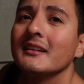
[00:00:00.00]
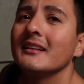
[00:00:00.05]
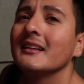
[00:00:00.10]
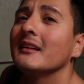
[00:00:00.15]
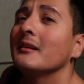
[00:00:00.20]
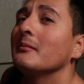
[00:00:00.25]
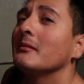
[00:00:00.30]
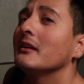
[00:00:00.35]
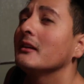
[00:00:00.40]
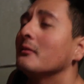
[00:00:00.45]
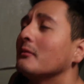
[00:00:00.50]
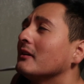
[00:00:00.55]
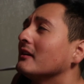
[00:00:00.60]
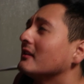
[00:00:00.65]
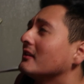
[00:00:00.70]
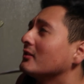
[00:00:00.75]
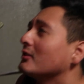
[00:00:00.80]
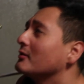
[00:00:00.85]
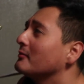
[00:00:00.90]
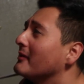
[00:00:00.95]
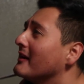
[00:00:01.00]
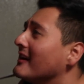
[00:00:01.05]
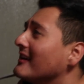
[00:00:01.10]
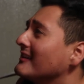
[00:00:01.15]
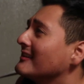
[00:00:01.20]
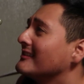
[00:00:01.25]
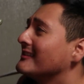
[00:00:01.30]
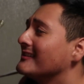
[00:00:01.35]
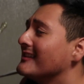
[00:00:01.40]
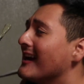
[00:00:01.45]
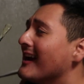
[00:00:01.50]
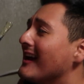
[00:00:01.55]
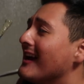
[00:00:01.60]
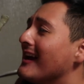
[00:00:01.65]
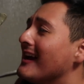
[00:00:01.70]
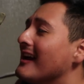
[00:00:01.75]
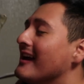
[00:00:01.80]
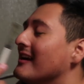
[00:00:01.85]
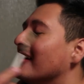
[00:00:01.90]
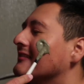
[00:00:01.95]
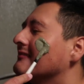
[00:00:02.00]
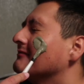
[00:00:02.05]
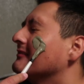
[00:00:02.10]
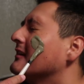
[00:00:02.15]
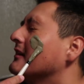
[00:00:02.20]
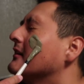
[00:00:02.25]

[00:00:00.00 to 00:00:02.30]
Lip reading: Hit me with your best shot.